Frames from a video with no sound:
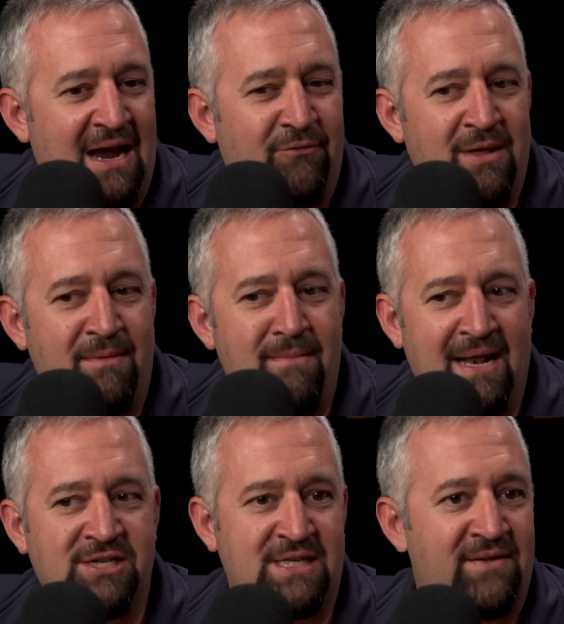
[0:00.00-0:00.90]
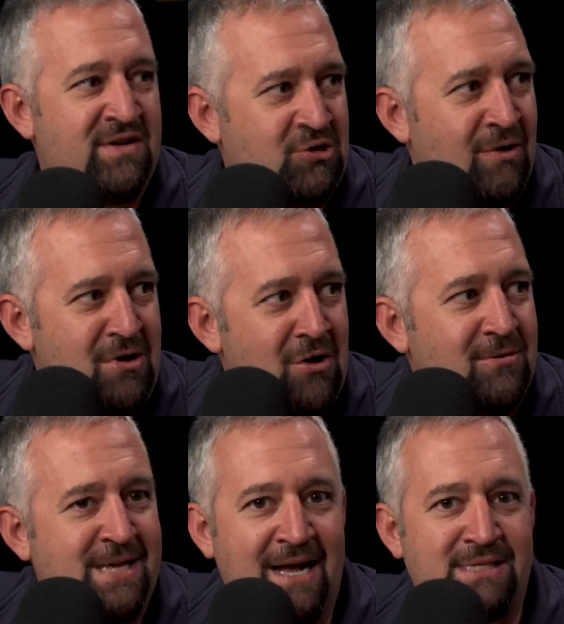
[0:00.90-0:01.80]
everyone that manages an inventory
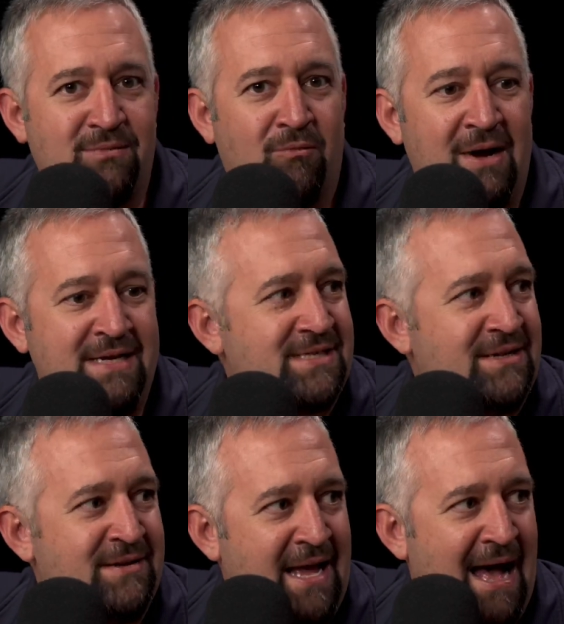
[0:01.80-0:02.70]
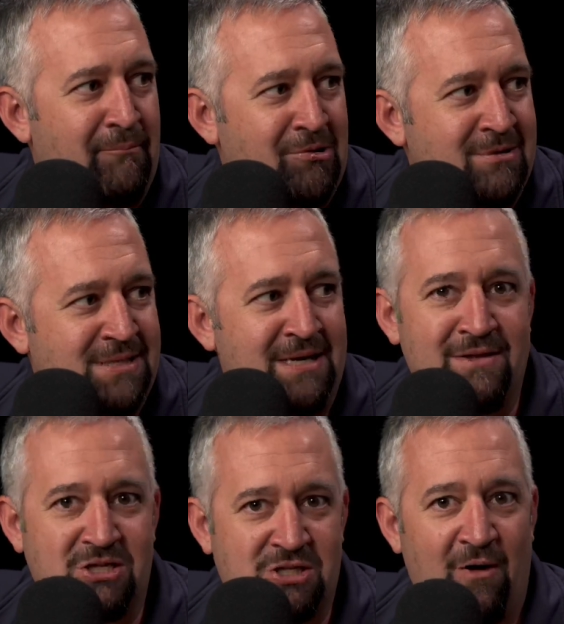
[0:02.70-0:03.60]
knows they got some wasted capital sitting
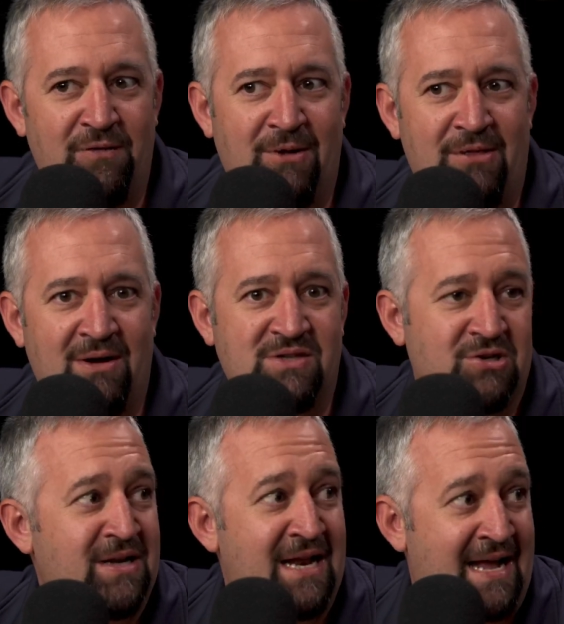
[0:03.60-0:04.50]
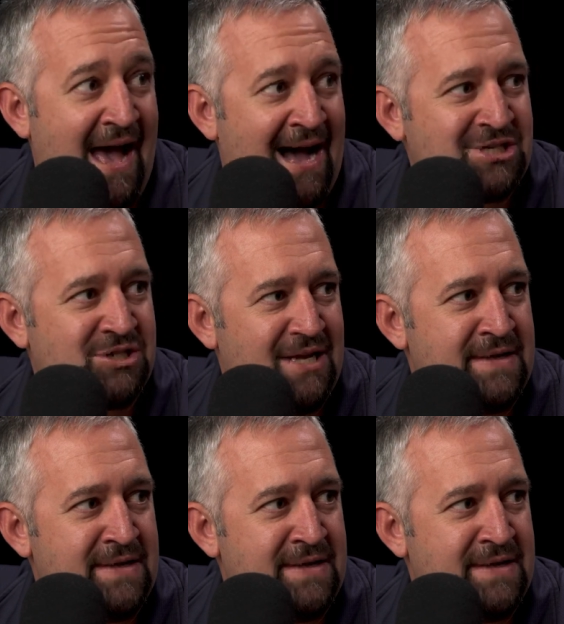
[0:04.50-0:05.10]
on the shelf. They'd rather have it turned into cash.